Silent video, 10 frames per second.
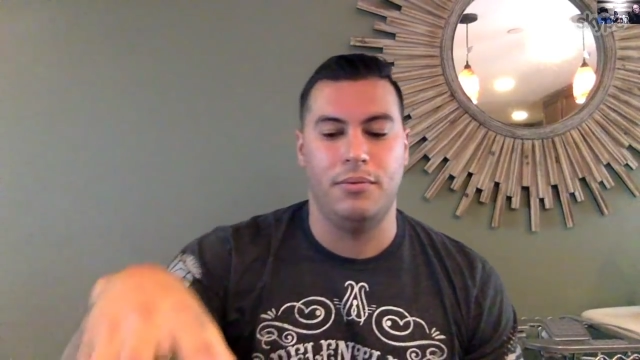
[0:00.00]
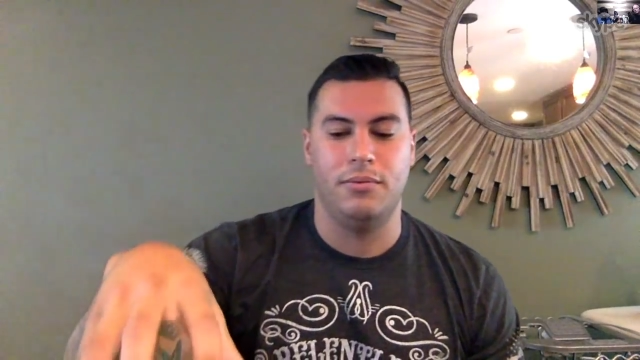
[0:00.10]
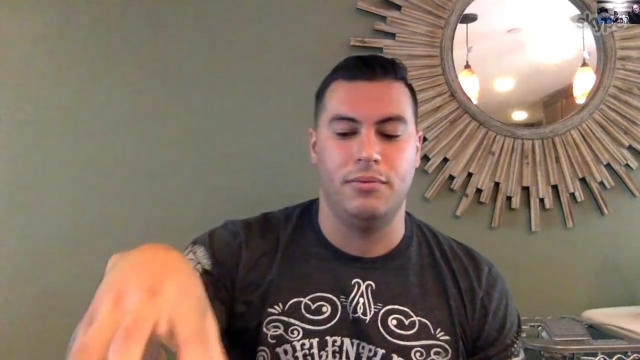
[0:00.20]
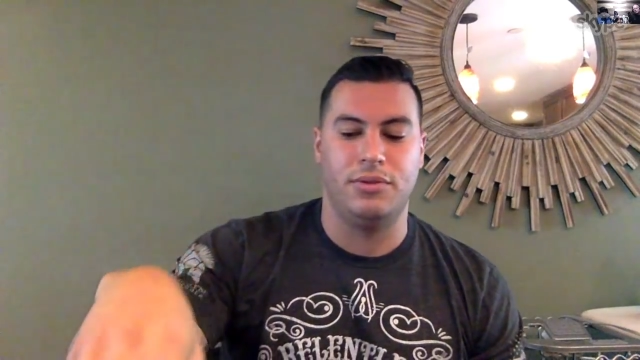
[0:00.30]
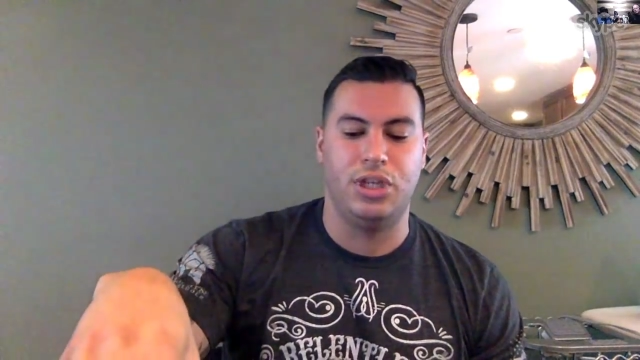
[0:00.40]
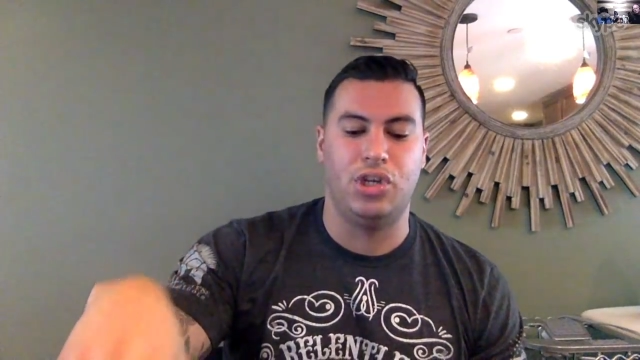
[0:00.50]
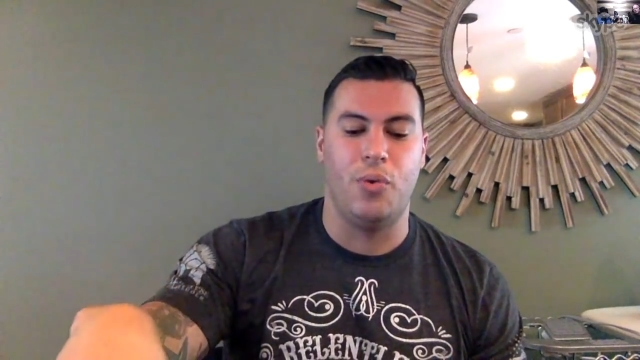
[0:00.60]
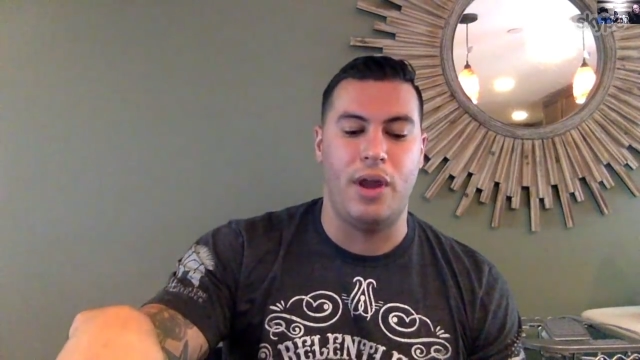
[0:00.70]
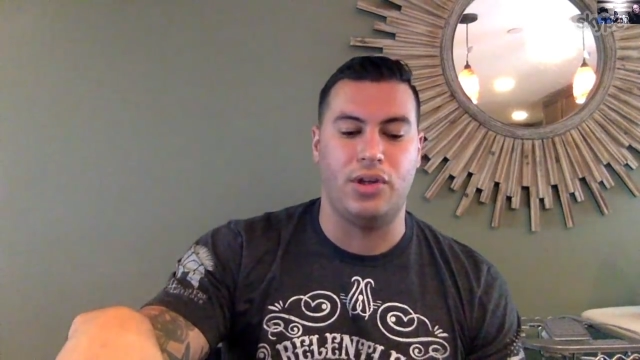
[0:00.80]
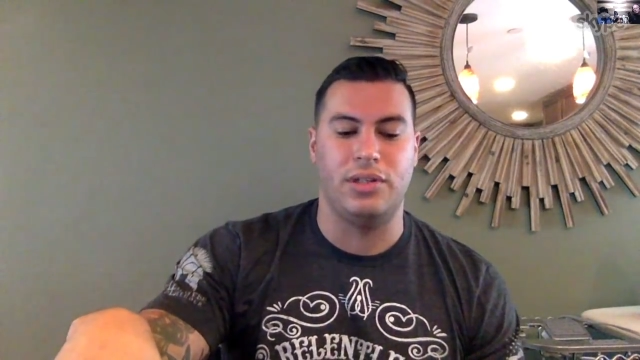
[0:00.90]

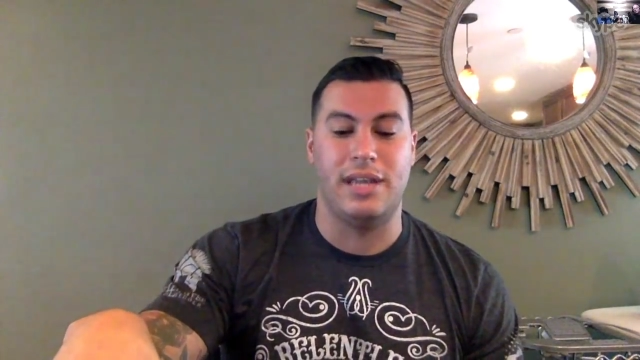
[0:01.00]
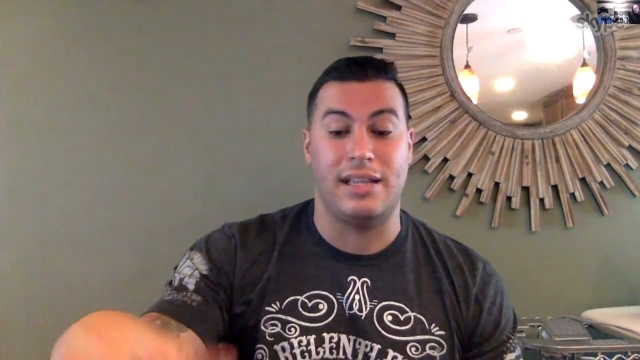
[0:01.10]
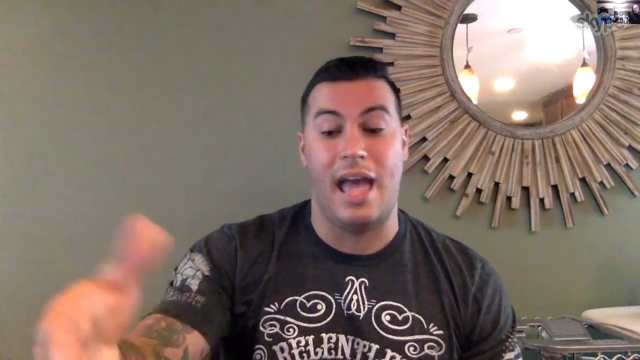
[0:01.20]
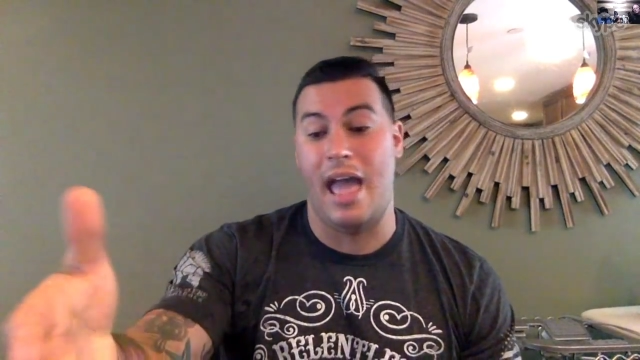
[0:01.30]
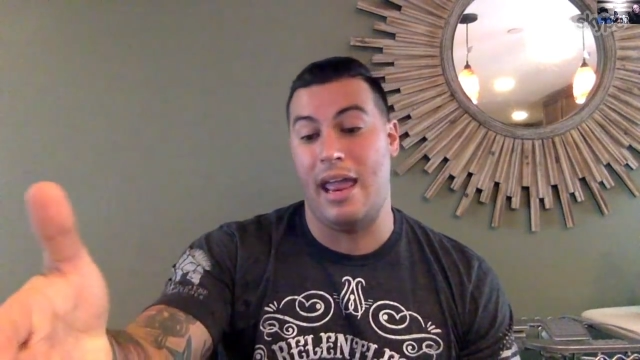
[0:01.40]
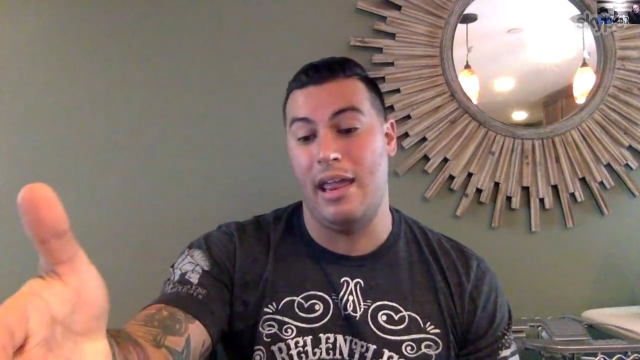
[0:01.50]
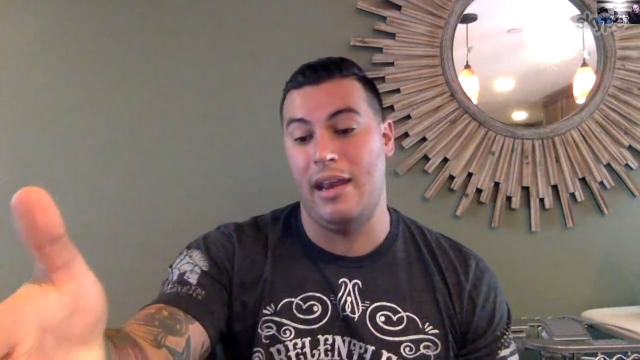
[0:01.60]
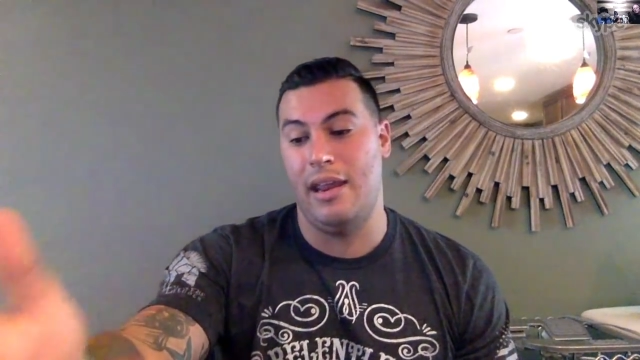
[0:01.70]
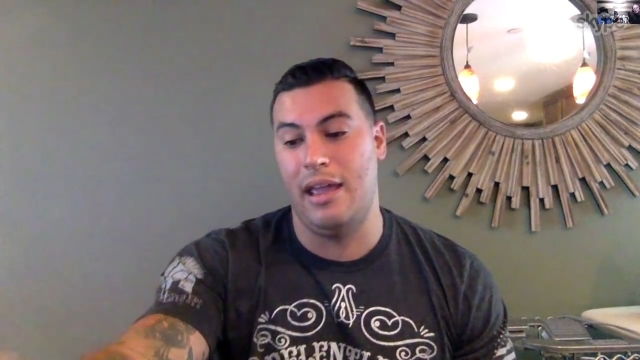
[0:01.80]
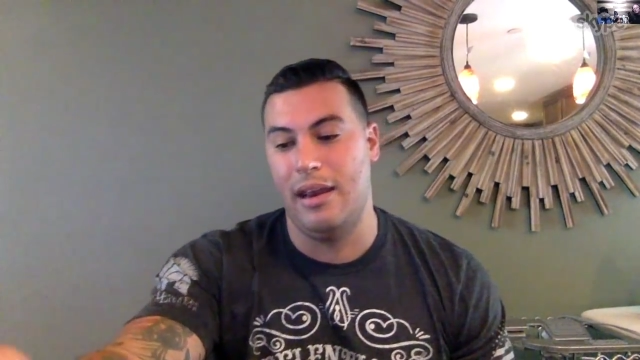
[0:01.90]
situations like that in
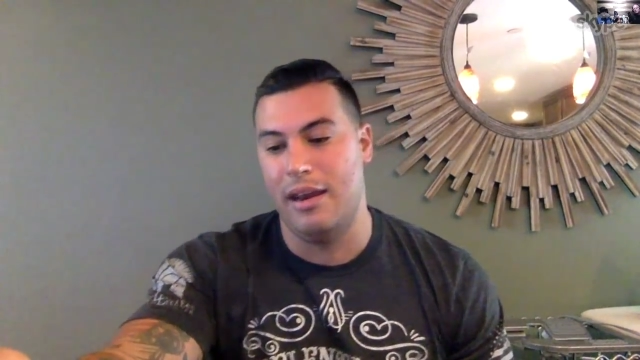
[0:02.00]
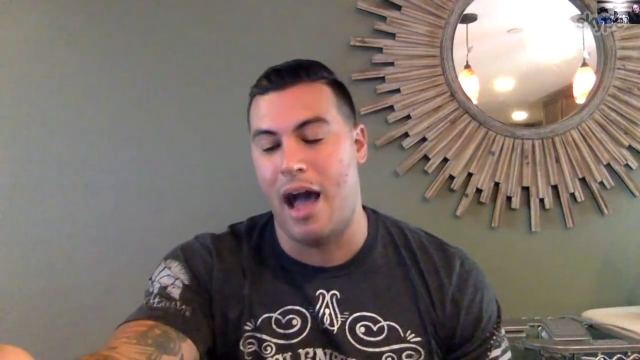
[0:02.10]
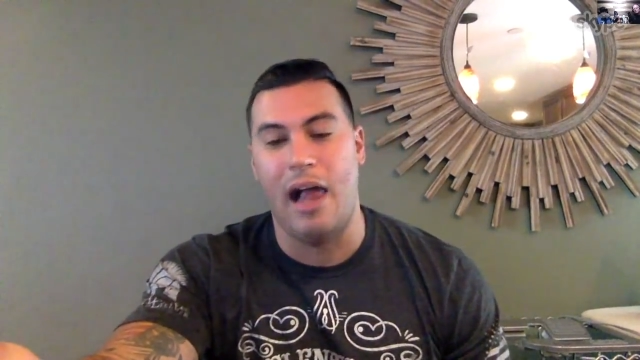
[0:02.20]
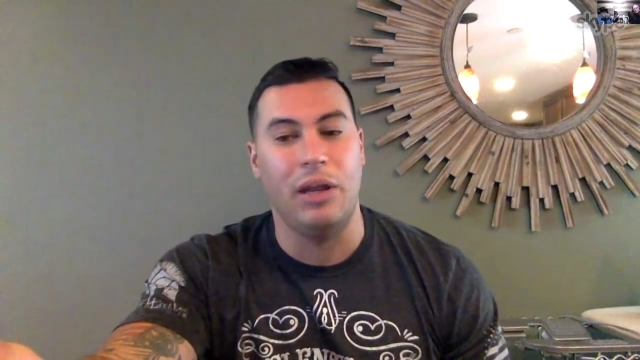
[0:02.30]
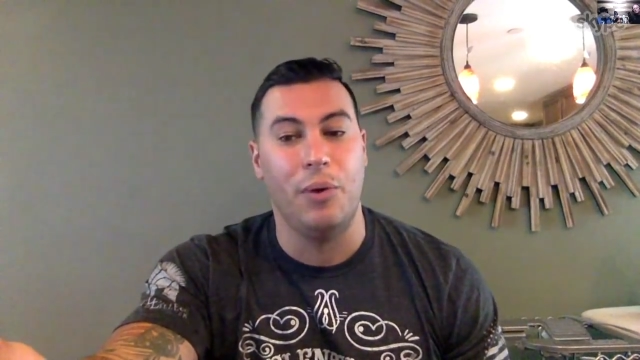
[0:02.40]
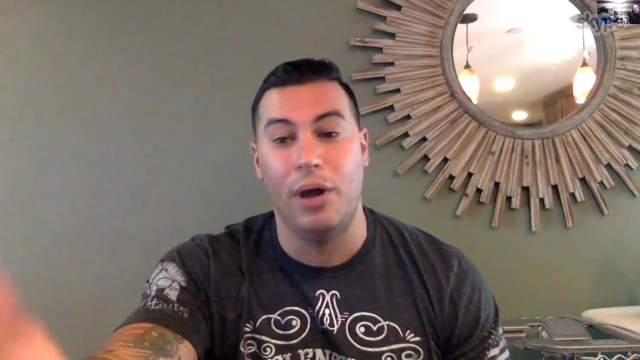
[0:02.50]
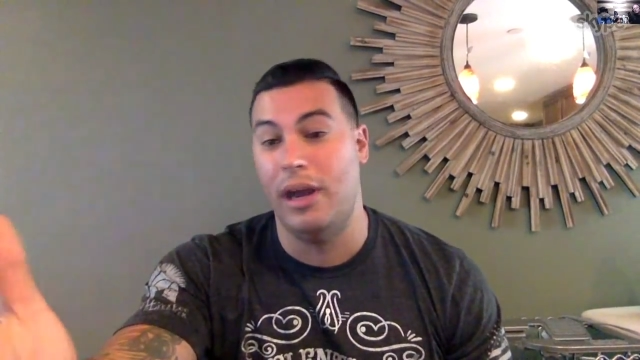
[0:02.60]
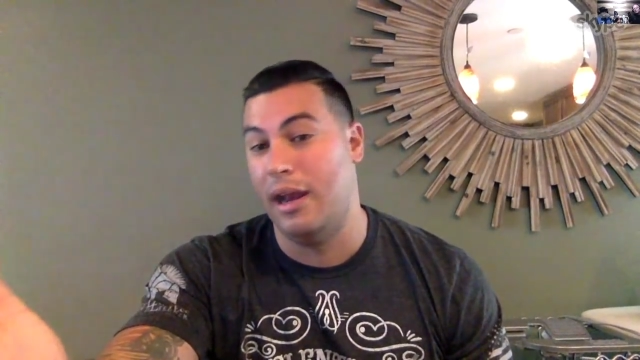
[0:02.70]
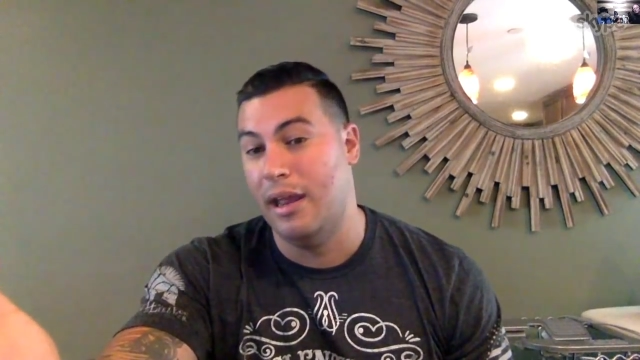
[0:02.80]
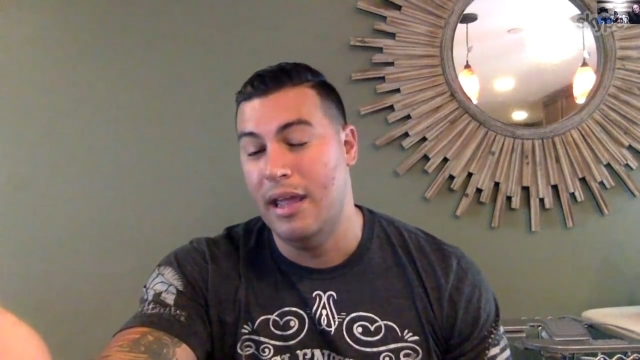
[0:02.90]
in Hollywood
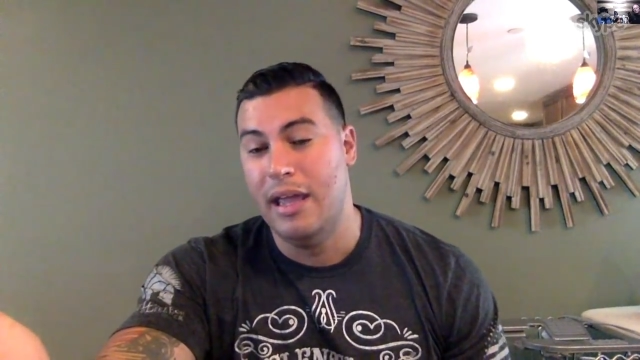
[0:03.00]
and